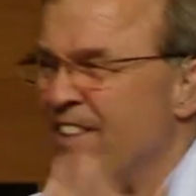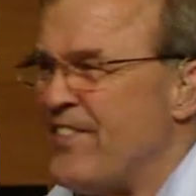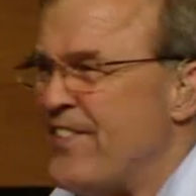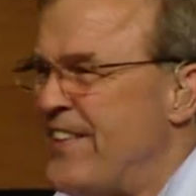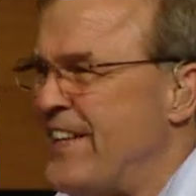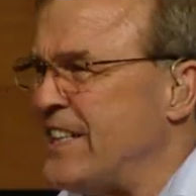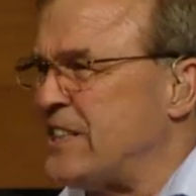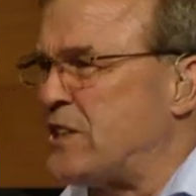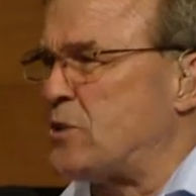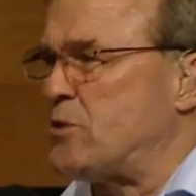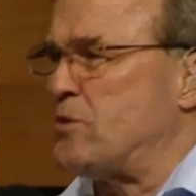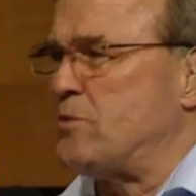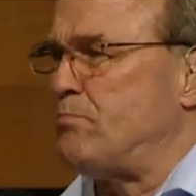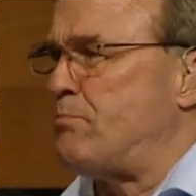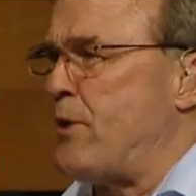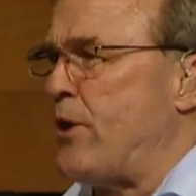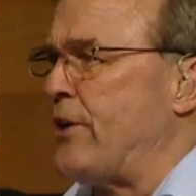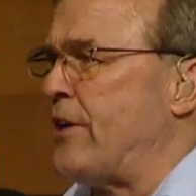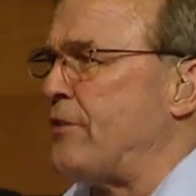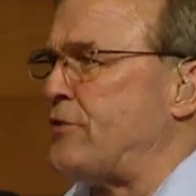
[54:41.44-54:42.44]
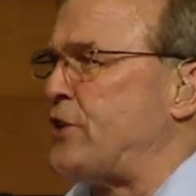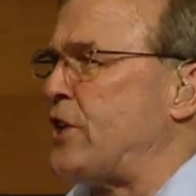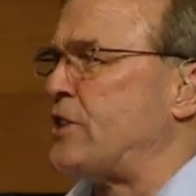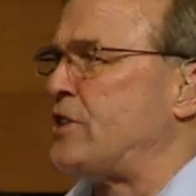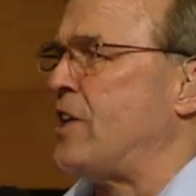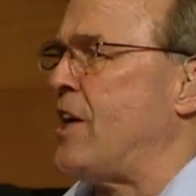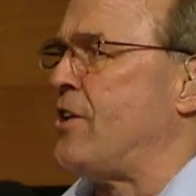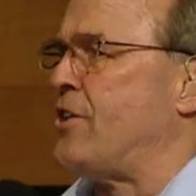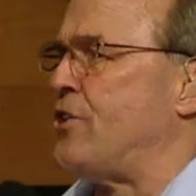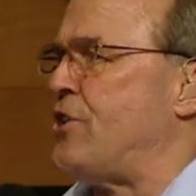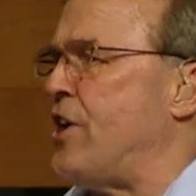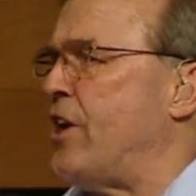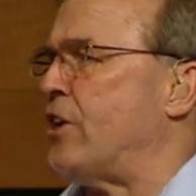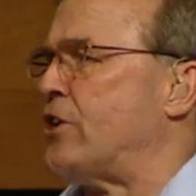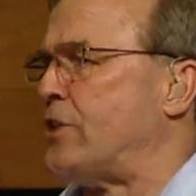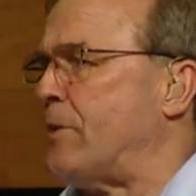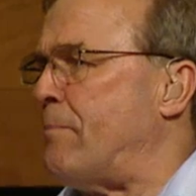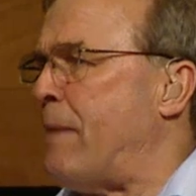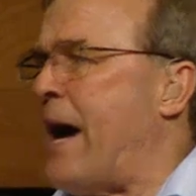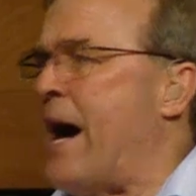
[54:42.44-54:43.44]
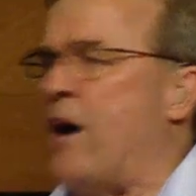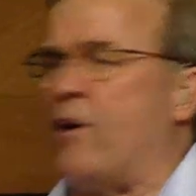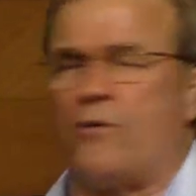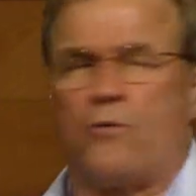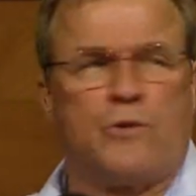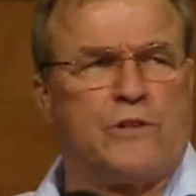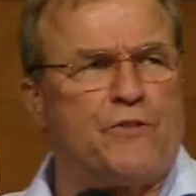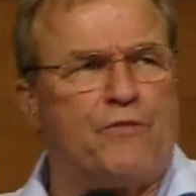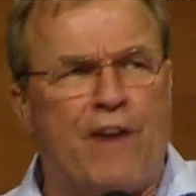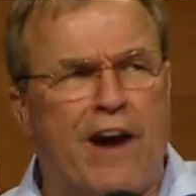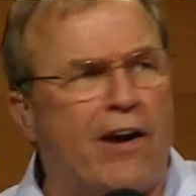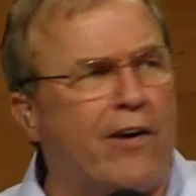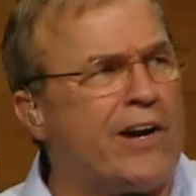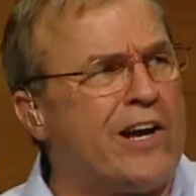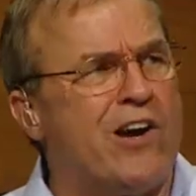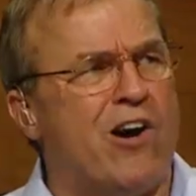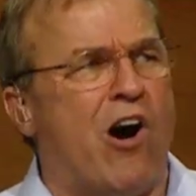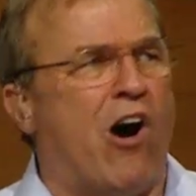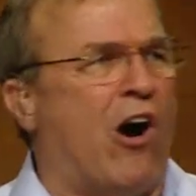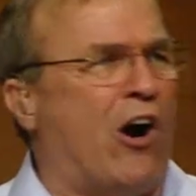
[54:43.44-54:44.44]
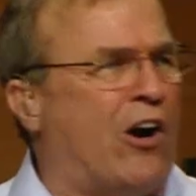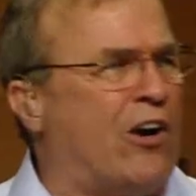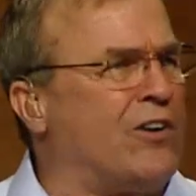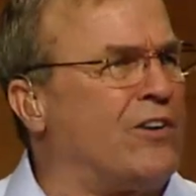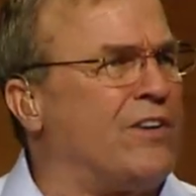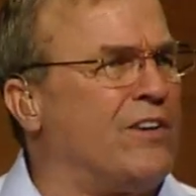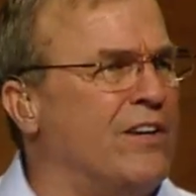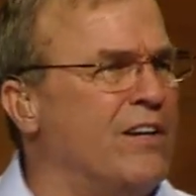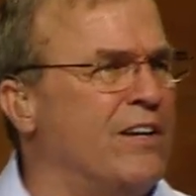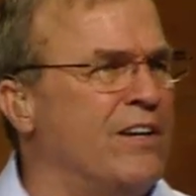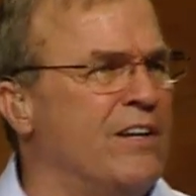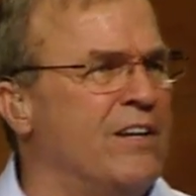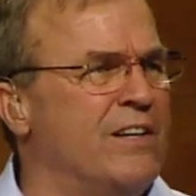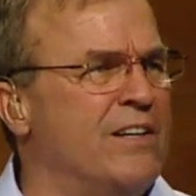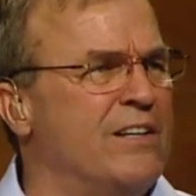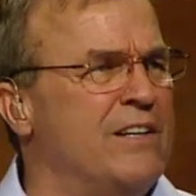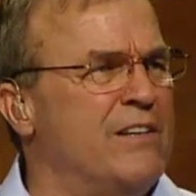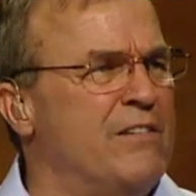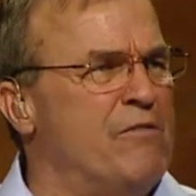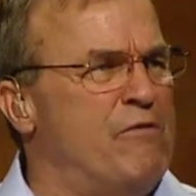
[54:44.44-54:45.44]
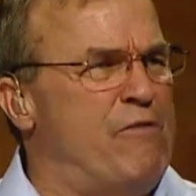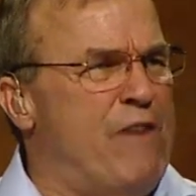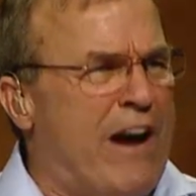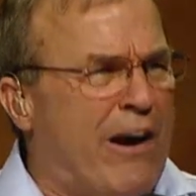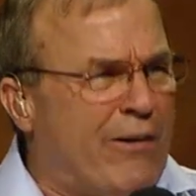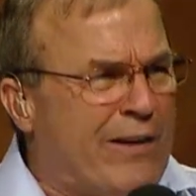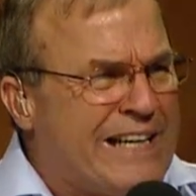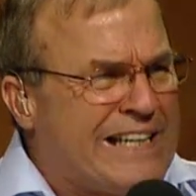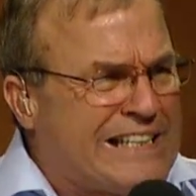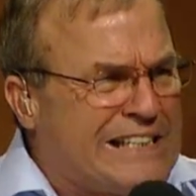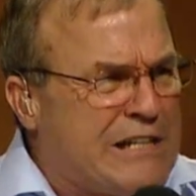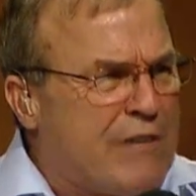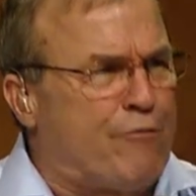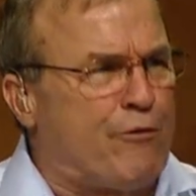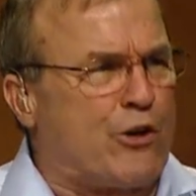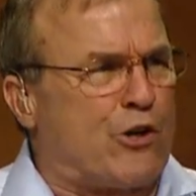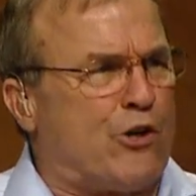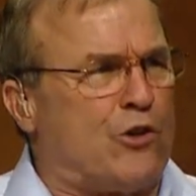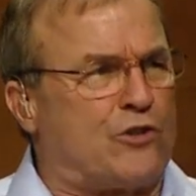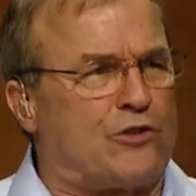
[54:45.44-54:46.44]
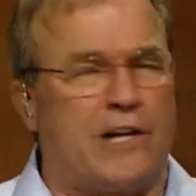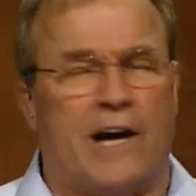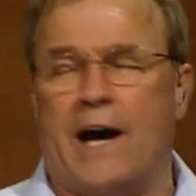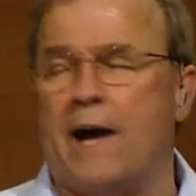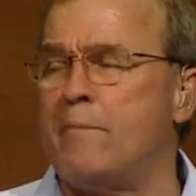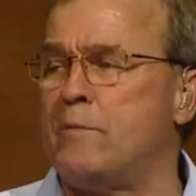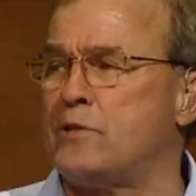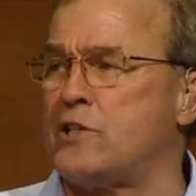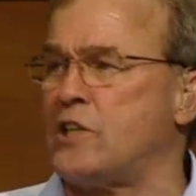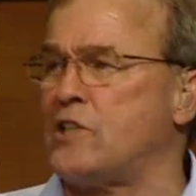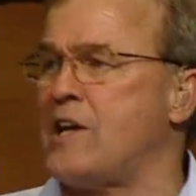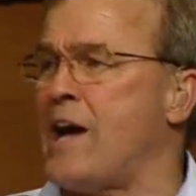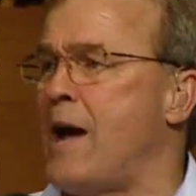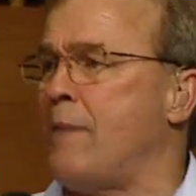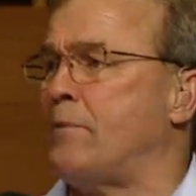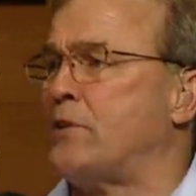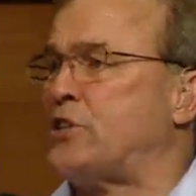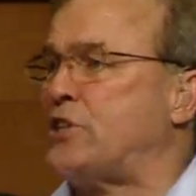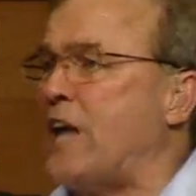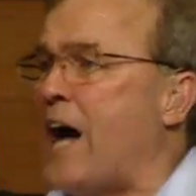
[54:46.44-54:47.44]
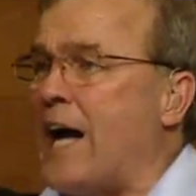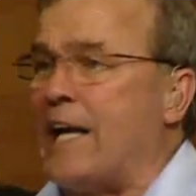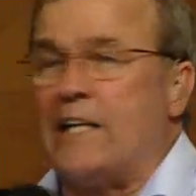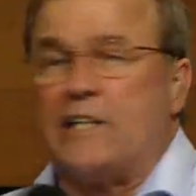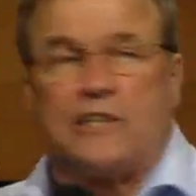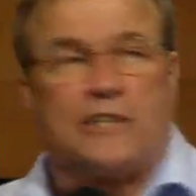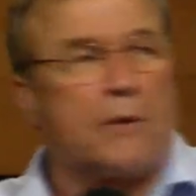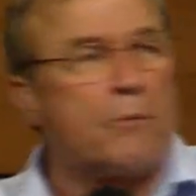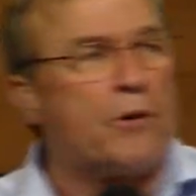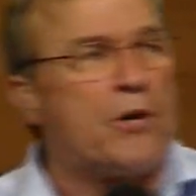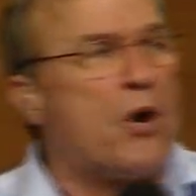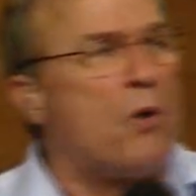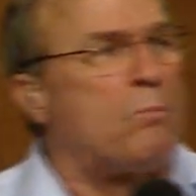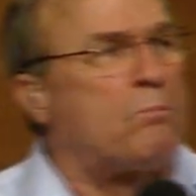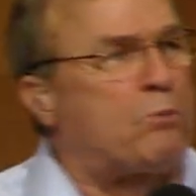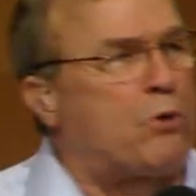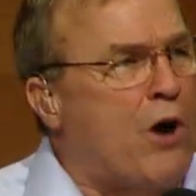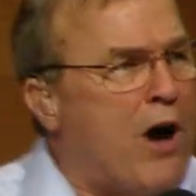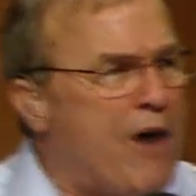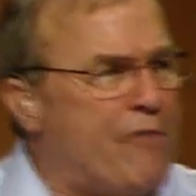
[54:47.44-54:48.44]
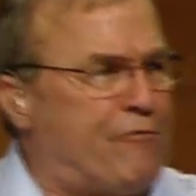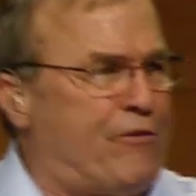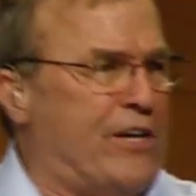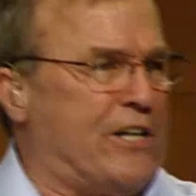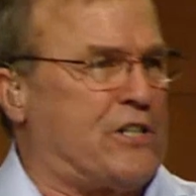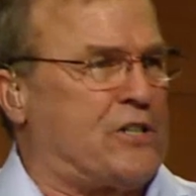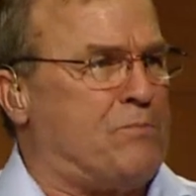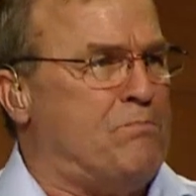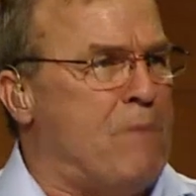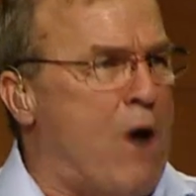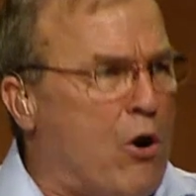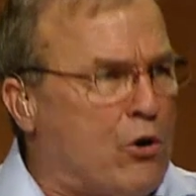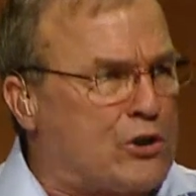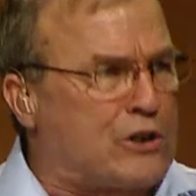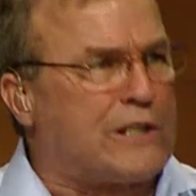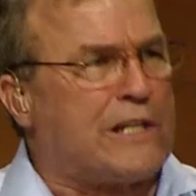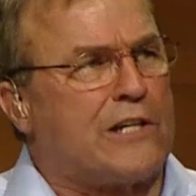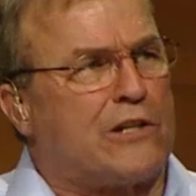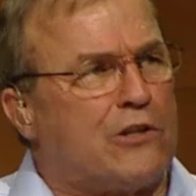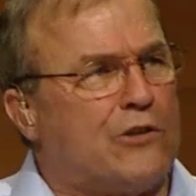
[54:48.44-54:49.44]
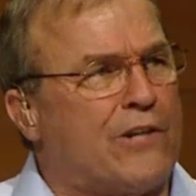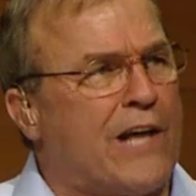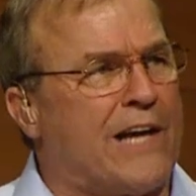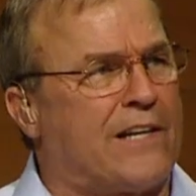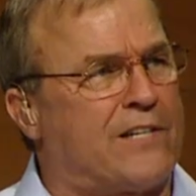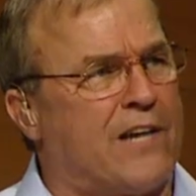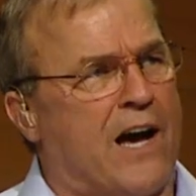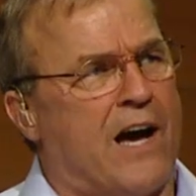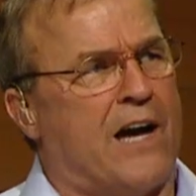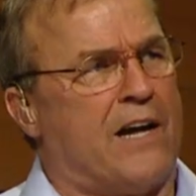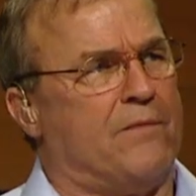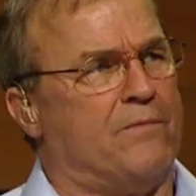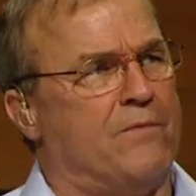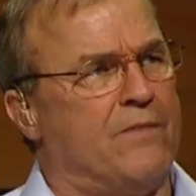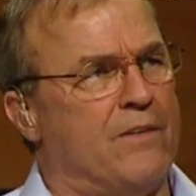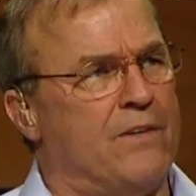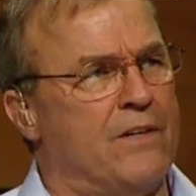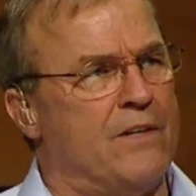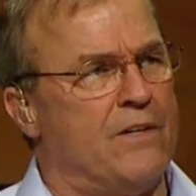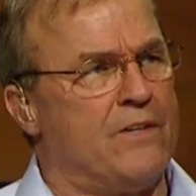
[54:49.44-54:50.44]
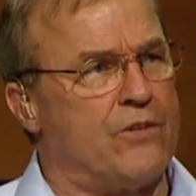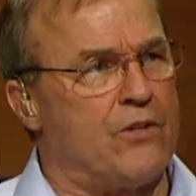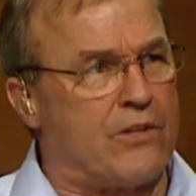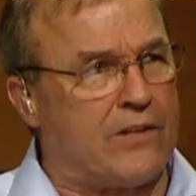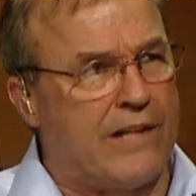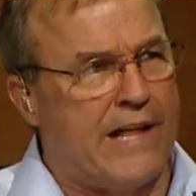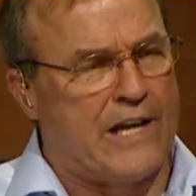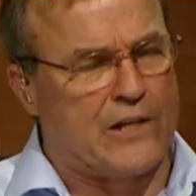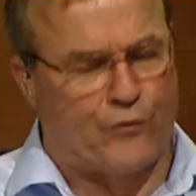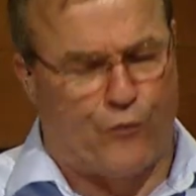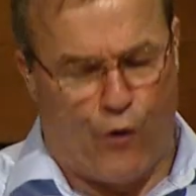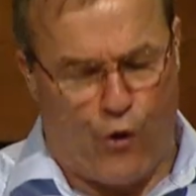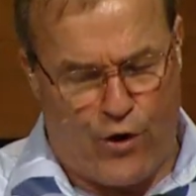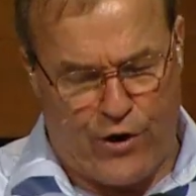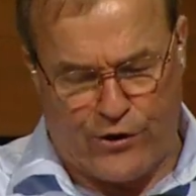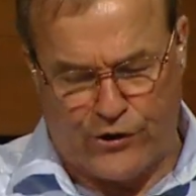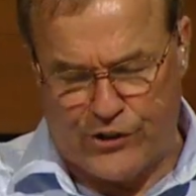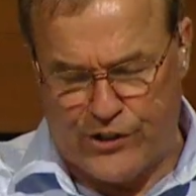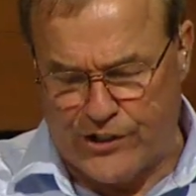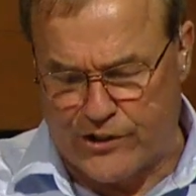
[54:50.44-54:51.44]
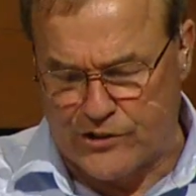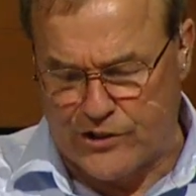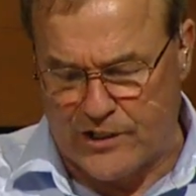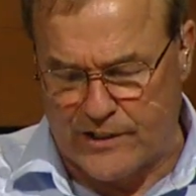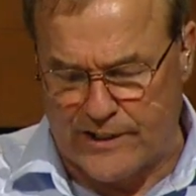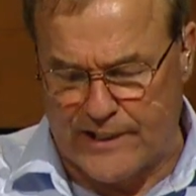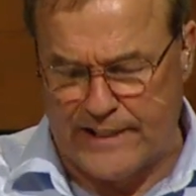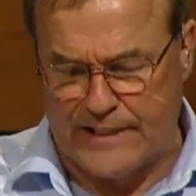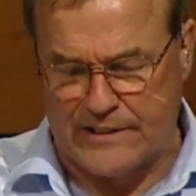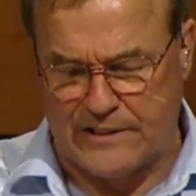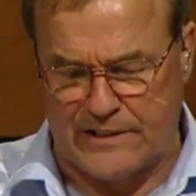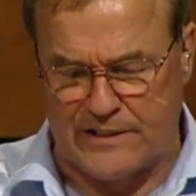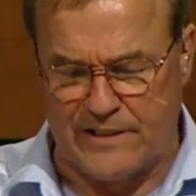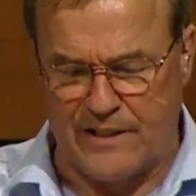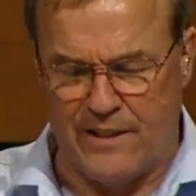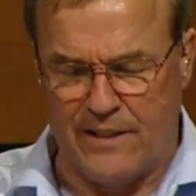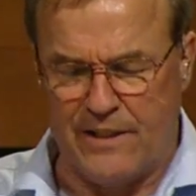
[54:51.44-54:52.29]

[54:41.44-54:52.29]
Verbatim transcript: This period of 600 years about was a very hard, very difficult time. It was a time of silence. There were no prophets mostly through that time, through the last 400 years at least.